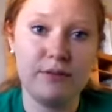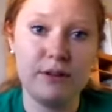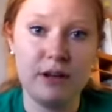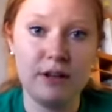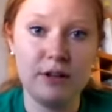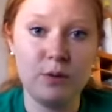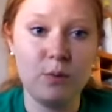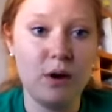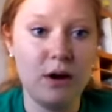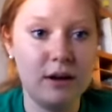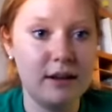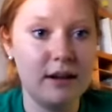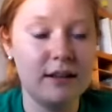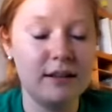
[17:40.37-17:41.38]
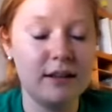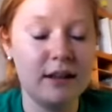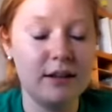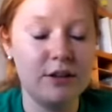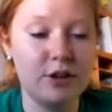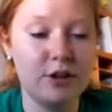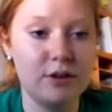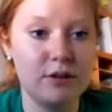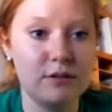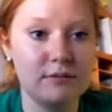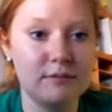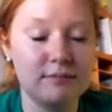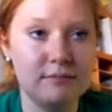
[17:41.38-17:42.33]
have another one, and then your